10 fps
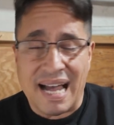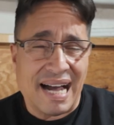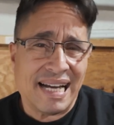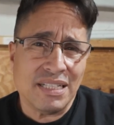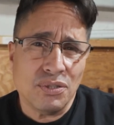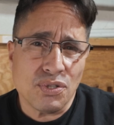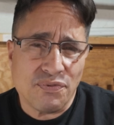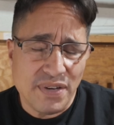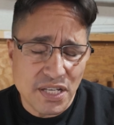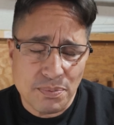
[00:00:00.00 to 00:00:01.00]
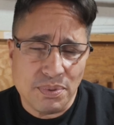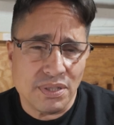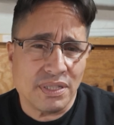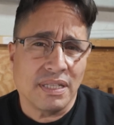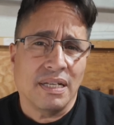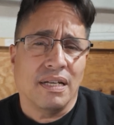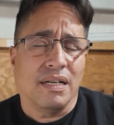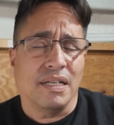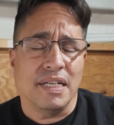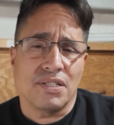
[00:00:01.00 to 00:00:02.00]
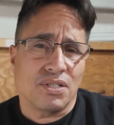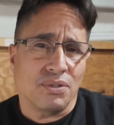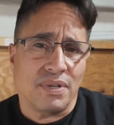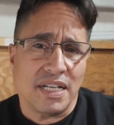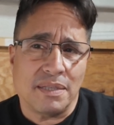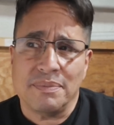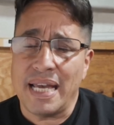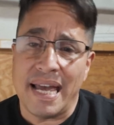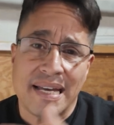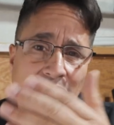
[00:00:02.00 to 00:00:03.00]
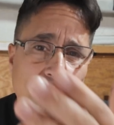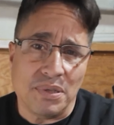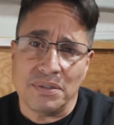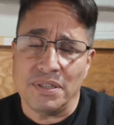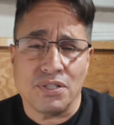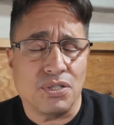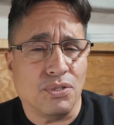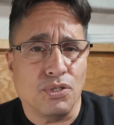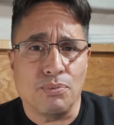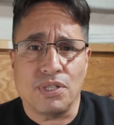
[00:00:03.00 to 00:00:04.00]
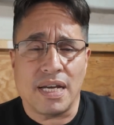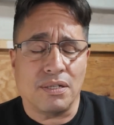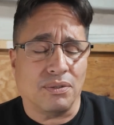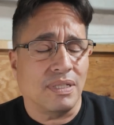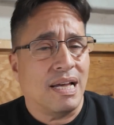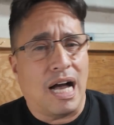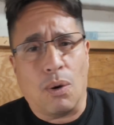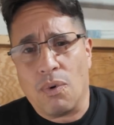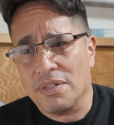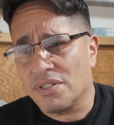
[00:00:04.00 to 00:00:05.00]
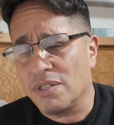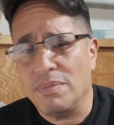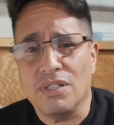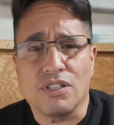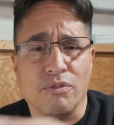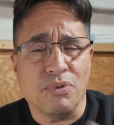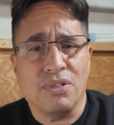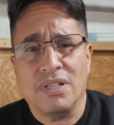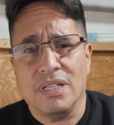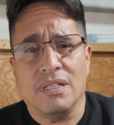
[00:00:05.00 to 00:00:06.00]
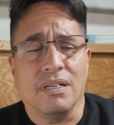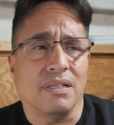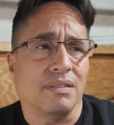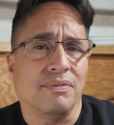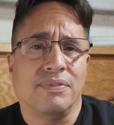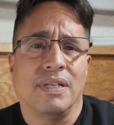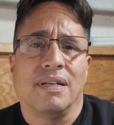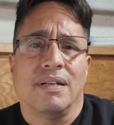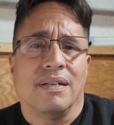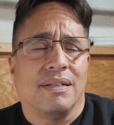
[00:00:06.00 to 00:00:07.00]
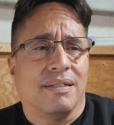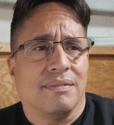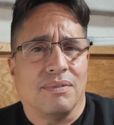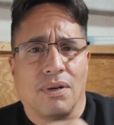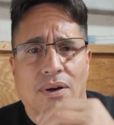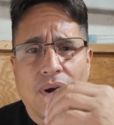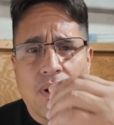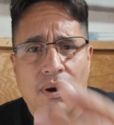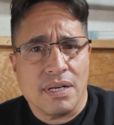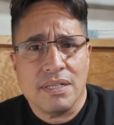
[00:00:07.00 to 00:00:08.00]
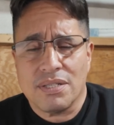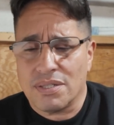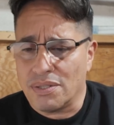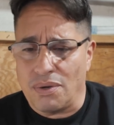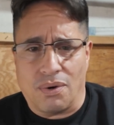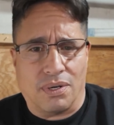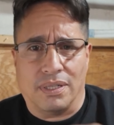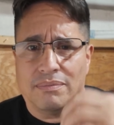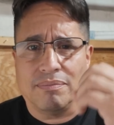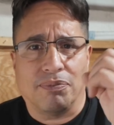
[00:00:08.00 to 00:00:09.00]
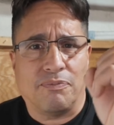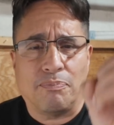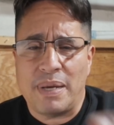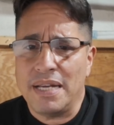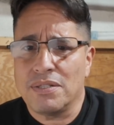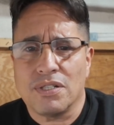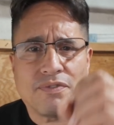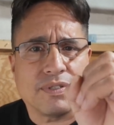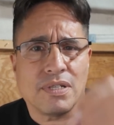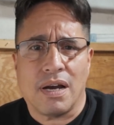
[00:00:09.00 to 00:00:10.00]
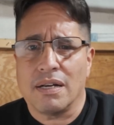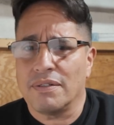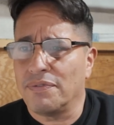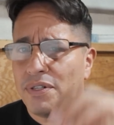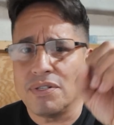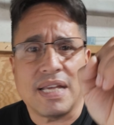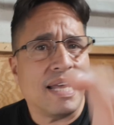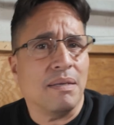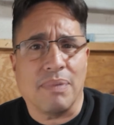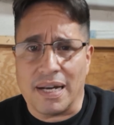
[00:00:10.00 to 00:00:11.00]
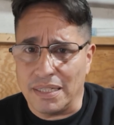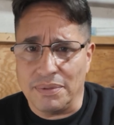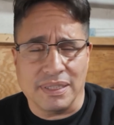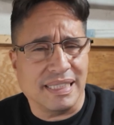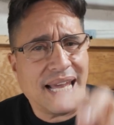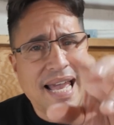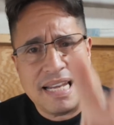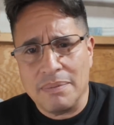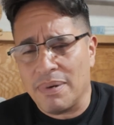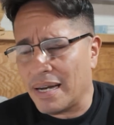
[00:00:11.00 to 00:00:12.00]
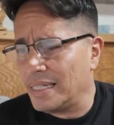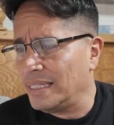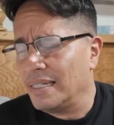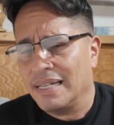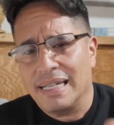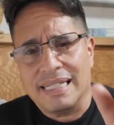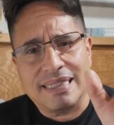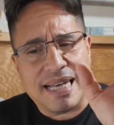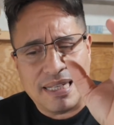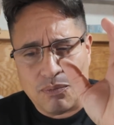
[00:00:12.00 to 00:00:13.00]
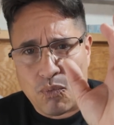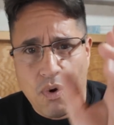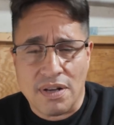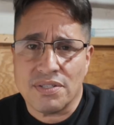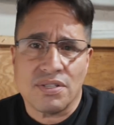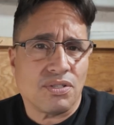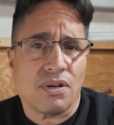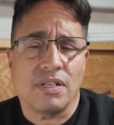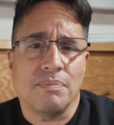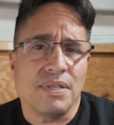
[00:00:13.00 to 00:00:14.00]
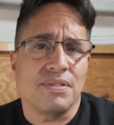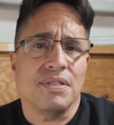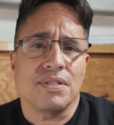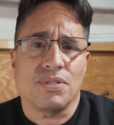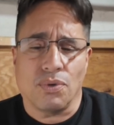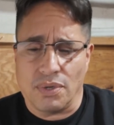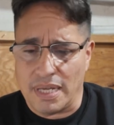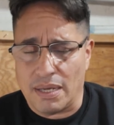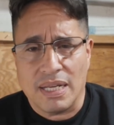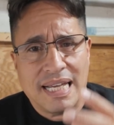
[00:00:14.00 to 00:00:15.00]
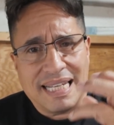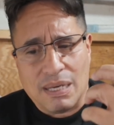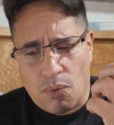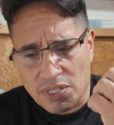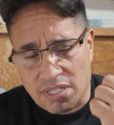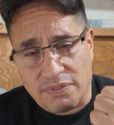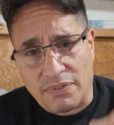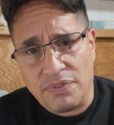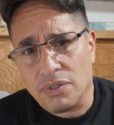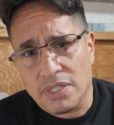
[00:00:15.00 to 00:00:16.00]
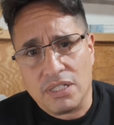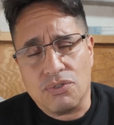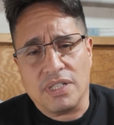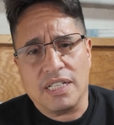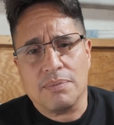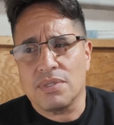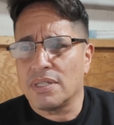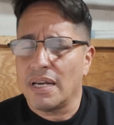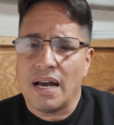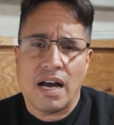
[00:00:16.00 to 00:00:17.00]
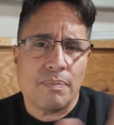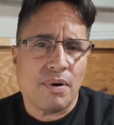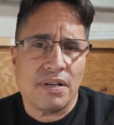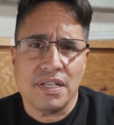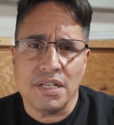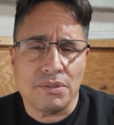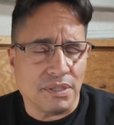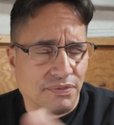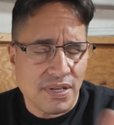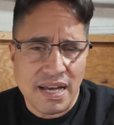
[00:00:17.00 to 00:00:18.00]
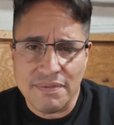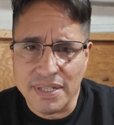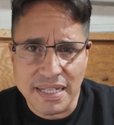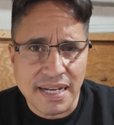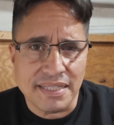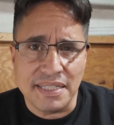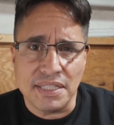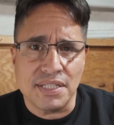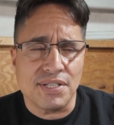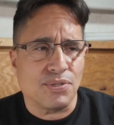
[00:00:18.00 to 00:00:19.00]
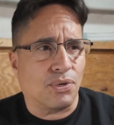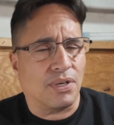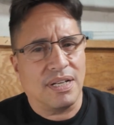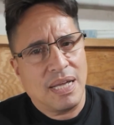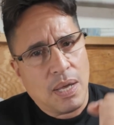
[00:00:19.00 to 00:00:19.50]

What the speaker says: I use Facebook, Instagram, and I'm building this YouTube channel. I want this to be a community of artists or painters, photographers, anybody really, anybody that it wants to start a business or that wants to fulfill their dreams. Hop on here if you have any ideas or